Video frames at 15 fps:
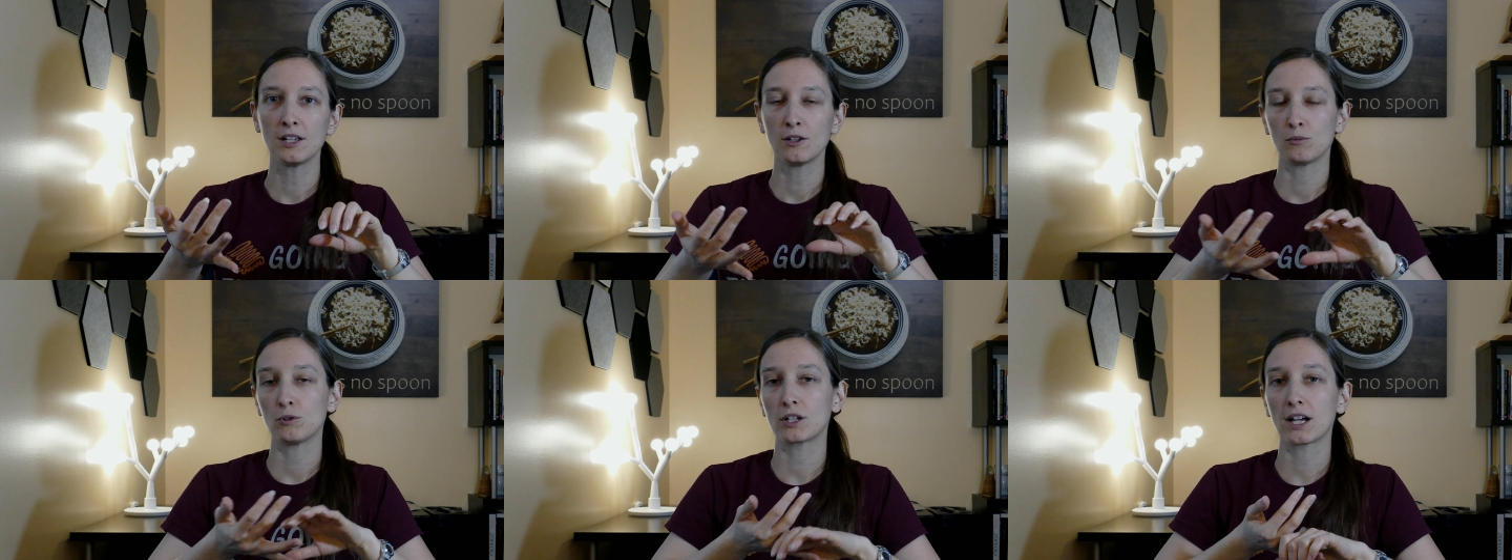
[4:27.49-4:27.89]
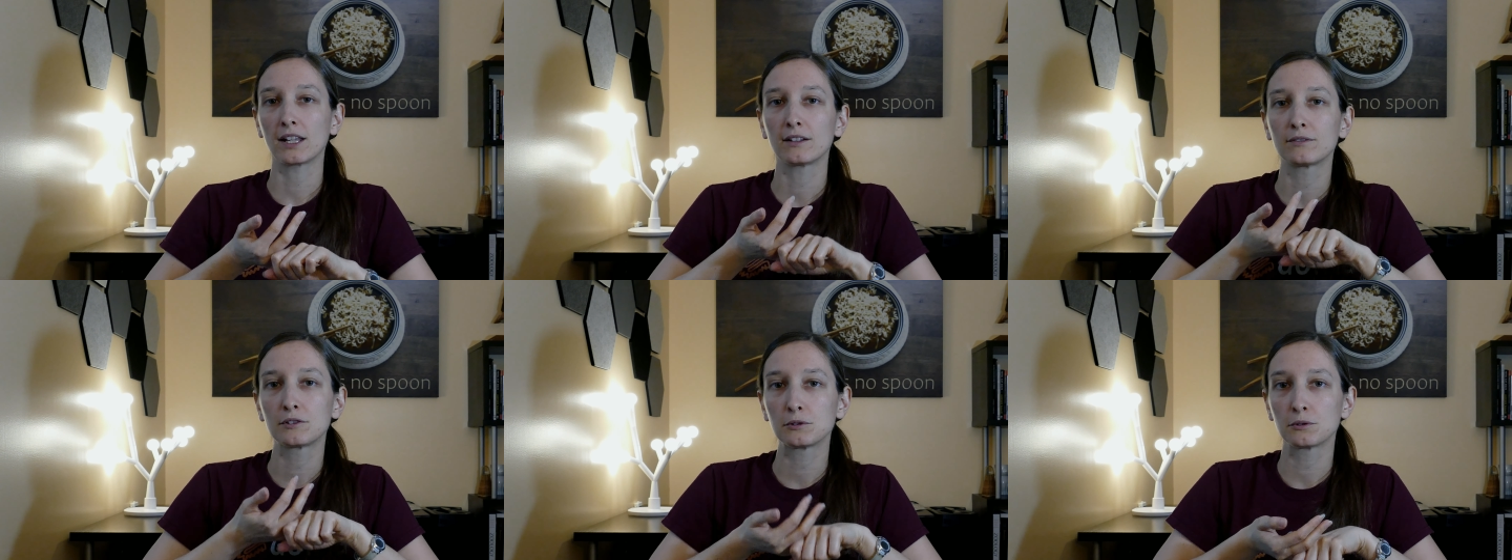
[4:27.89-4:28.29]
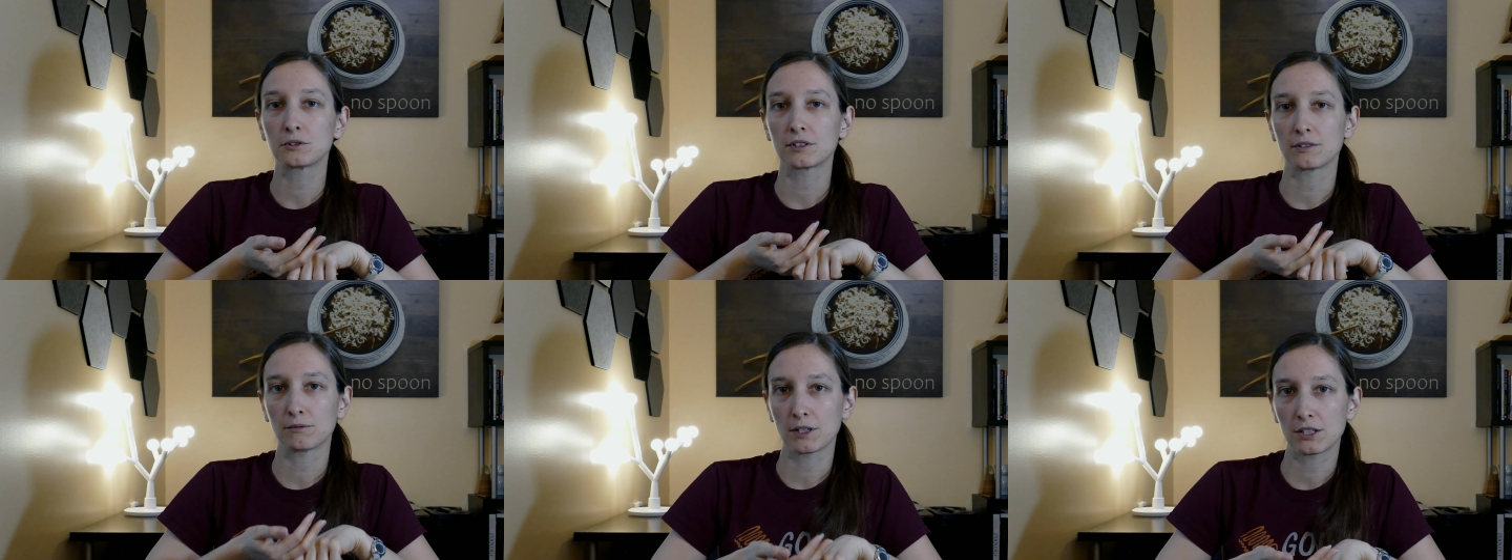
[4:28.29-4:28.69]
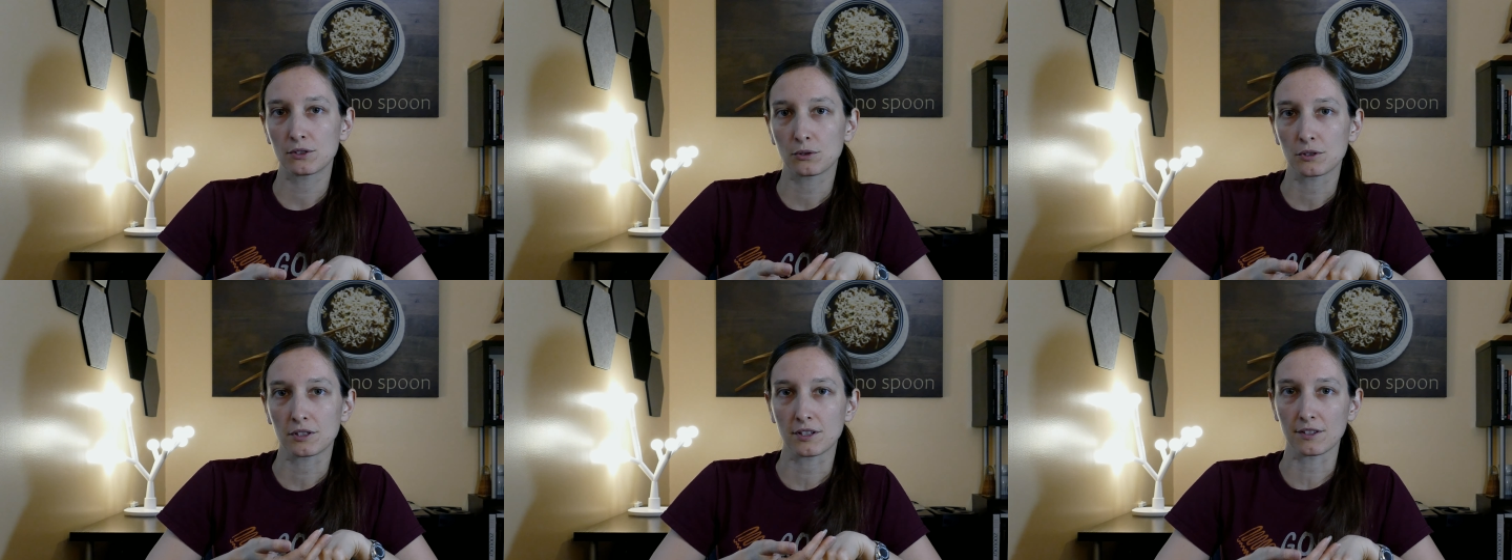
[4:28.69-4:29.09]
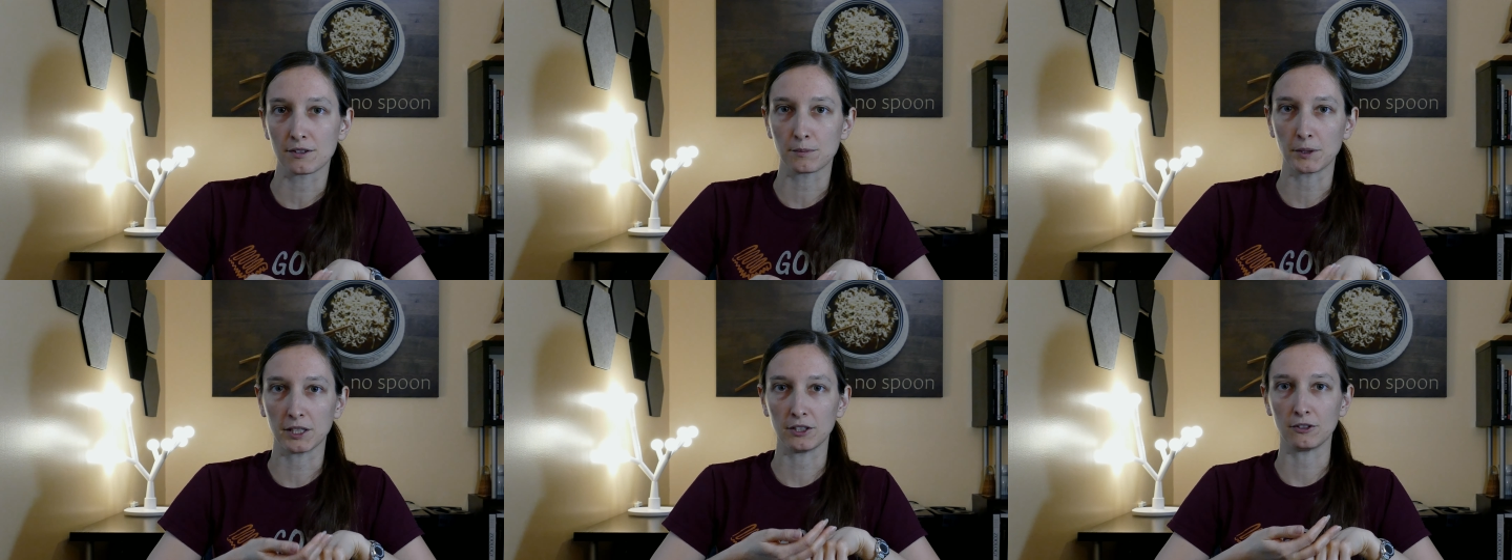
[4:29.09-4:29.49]
What kind of tools and
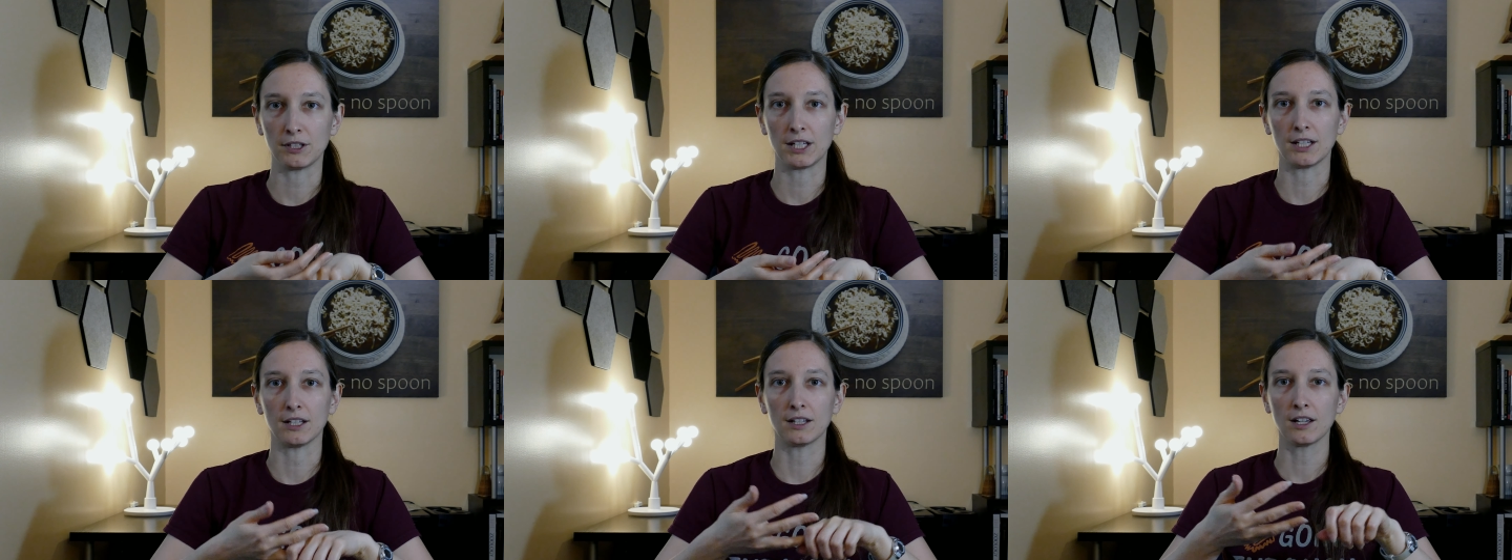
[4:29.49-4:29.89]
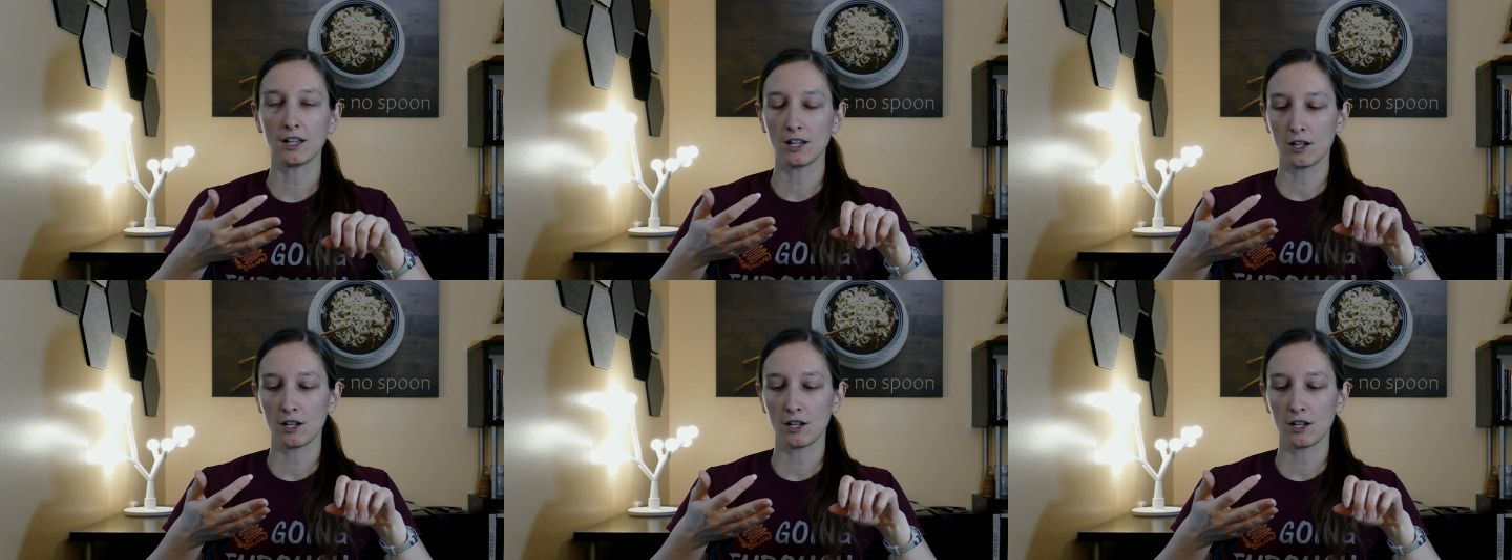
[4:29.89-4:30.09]
resources might you need?